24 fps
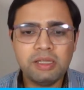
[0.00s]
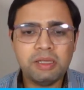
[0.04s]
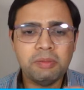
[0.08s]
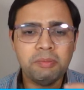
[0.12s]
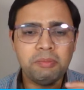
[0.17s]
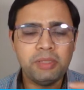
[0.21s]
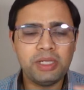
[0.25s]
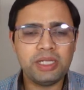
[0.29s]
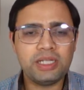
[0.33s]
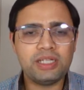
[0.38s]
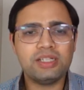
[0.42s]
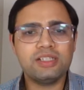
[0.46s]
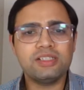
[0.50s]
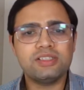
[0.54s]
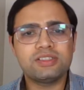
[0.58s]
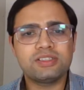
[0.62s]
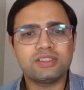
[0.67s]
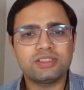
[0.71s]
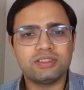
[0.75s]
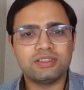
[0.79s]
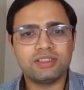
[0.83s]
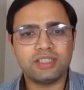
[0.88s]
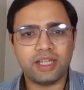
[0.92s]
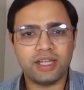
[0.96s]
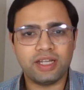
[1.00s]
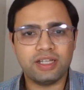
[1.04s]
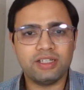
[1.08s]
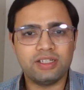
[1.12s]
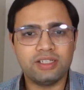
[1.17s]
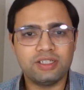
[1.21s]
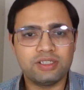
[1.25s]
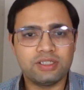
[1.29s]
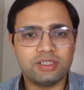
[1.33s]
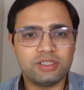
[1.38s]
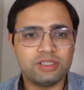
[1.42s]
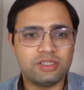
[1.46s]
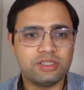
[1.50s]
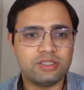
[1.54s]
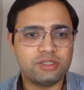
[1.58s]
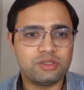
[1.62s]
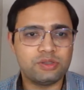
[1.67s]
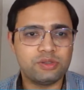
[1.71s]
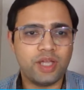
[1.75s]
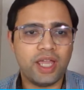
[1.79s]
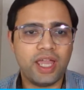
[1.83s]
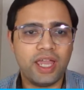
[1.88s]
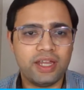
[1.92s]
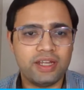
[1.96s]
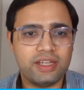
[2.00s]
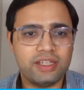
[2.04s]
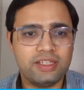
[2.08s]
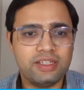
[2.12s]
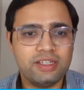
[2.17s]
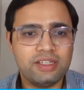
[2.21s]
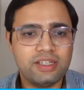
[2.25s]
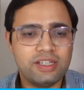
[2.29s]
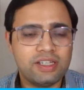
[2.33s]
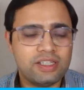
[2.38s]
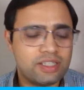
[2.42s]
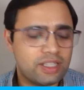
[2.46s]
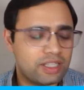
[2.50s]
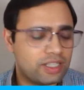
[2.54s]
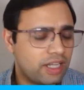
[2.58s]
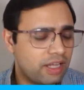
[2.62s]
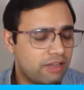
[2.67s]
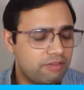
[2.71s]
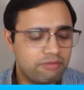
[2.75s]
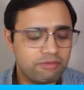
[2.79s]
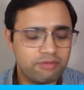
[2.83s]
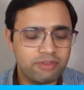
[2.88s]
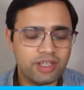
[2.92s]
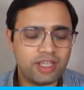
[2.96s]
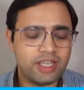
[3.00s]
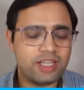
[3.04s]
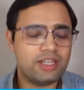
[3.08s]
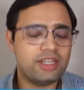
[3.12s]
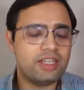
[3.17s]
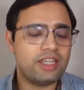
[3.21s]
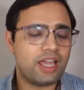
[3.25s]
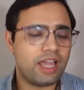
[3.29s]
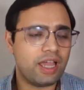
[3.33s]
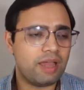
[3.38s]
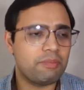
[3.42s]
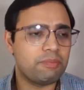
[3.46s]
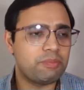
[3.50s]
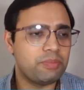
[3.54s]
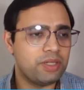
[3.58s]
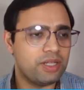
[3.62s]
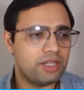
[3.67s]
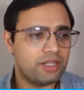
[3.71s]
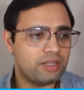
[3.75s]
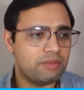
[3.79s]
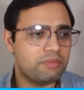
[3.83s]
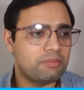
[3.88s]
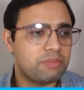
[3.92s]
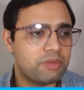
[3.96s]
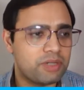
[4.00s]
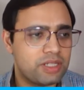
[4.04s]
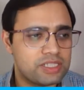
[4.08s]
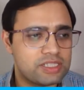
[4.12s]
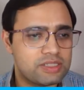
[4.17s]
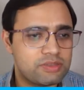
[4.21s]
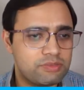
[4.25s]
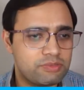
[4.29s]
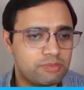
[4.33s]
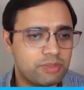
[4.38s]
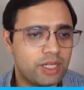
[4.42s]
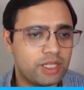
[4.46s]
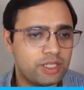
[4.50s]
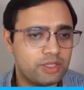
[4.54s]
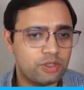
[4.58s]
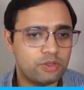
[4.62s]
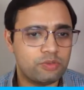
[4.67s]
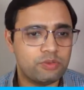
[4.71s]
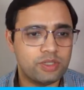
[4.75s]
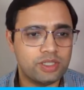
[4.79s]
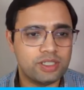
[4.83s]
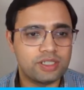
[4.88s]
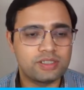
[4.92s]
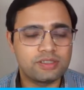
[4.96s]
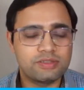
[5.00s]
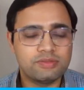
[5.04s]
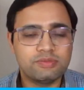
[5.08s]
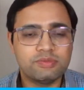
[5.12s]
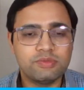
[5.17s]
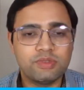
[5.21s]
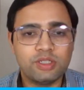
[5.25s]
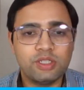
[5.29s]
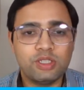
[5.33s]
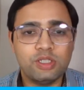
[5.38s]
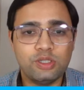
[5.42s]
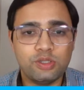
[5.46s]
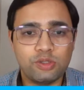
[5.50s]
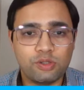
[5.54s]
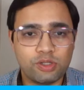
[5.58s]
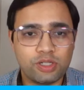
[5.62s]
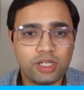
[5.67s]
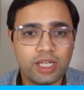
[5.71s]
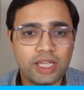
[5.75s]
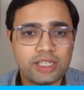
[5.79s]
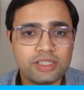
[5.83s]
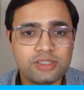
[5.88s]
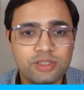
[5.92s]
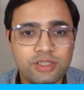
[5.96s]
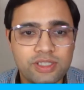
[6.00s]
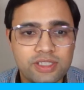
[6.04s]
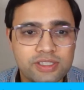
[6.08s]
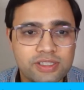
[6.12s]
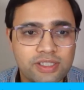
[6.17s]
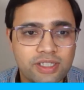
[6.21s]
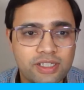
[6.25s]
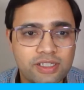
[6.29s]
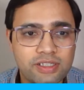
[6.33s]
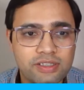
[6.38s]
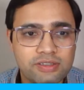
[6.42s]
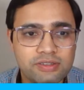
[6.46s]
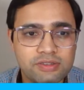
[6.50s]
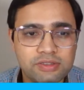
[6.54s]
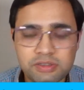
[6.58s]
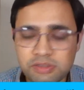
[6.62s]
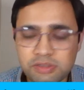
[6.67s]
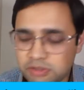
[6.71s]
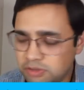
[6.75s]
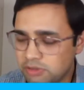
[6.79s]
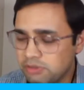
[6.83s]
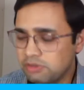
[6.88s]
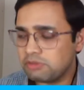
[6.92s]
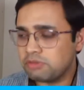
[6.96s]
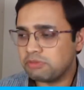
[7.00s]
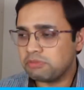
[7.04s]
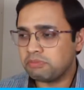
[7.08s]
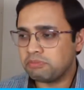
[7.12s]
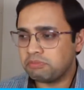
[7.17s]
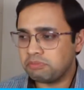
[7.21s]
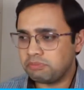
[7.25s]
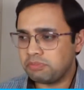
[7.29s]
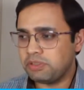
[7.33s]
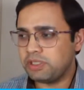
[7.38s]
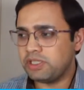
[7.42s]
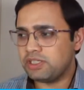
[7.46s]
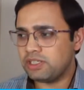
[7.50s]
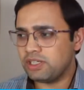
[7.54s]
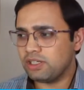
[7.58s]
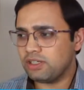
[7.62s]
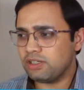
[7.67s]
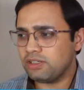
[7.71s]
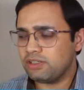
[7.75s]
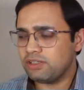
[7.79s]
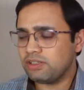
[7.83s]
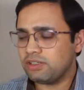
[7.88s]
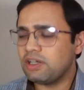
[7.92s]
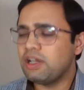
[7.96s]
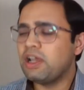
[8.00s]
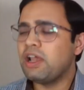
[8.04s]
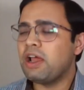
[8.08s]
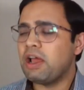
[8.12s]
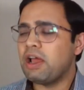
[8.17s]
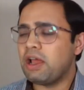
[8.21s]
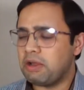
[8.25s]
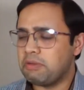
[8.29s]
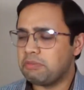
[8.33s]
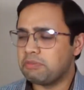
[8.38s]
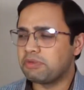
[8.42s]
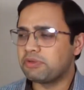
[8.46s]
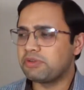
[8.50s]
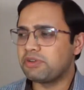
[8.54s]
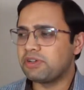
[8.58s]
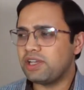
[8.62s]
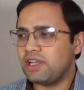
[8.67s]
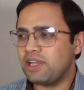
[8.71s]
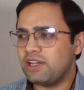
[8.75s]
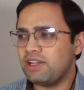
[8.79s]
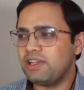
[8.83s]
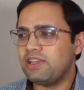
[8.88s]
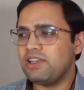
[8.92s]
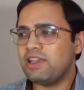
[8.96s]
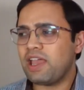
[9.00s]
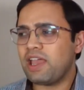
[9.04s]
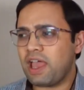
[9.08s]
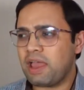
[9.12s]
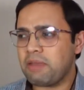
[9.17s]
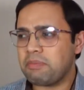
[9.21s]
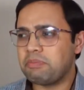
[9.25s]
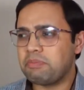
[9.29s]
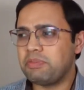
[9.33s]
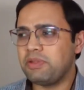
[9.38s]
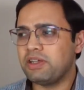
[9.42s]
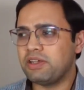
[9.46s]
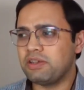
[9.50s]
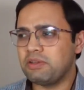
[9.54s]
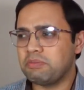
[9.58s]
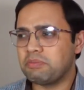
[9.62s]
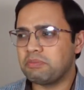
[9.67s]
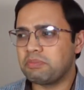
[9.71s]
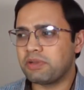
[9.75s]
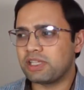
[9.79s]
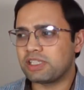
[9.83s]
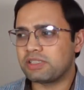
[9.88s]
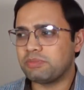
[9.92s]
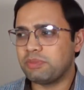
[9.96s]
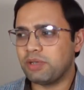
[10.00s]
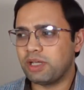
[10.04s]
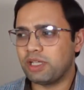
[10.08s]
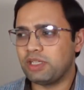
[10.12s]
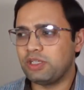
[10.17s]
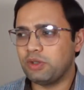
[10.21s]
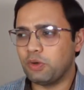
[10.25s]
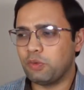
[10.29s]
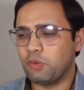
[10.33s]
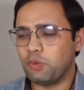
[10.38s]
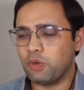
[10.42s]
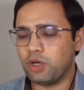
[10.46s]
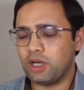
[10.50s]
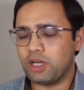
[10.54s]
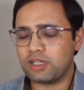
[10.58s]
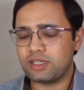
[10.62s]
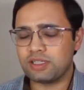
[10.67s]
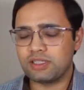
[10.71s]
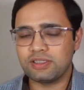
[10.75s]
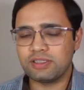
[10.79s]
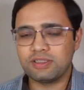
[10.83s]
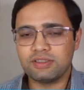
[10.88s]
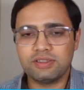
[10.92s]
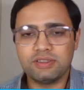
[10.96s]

Peter said to Harry that I'm very happy and impressed by your work, you could actually say, Peter, I'm really happy and impressed by your work.